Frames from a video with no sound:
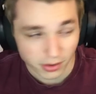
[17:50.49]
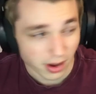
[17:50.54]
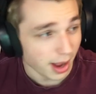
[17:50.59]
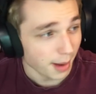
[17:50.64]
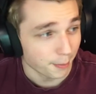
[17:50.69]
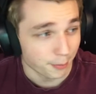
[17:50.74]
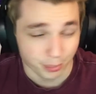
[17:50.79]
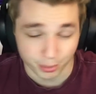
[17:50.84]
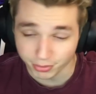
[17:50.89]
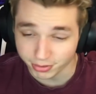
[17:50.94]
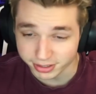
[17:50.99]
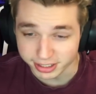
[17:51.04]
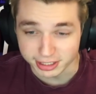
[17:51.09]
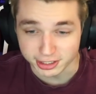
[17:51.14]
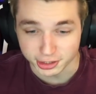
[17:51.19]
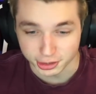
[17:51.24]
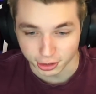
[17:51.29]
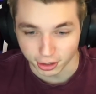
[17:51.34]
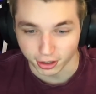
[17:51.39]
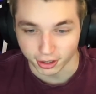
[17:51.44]
I'm pretty
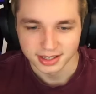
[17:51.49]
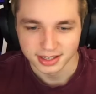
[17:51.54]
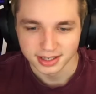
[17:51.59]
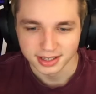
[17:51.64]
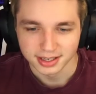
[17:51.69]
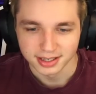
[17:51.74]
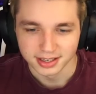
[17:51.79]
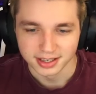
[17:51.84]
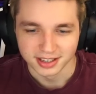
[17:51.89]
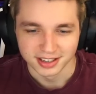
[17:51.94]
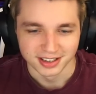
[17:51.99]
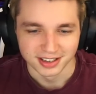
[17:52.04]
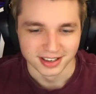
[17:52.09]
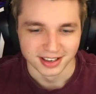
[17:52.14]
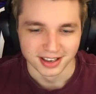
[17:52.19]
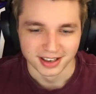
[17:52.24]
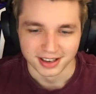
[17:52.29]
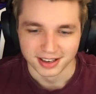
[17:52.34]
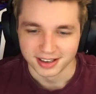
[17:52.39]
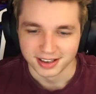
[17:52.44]
sure.
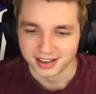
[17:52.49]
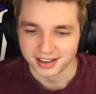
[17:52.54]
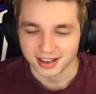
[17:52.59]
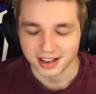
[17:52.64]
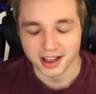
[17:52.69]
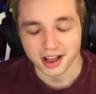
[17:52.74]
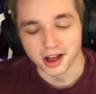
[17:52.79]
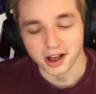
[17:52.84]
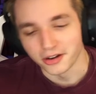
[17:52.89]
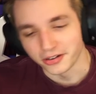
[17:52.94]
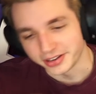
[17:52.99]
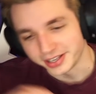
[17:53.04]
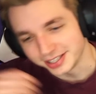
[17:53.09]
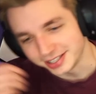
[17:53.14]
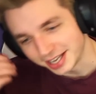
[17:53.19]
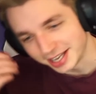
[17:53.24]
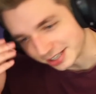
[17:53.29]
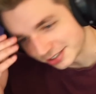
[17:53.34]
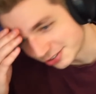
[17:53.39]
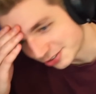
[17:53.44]
Oh, he
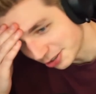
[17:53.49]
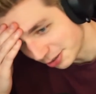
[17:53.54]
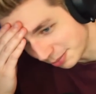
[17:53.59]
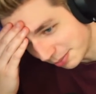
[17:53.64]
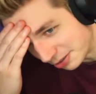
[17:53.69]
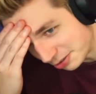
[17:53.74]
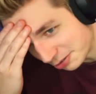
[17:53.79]
lacks so much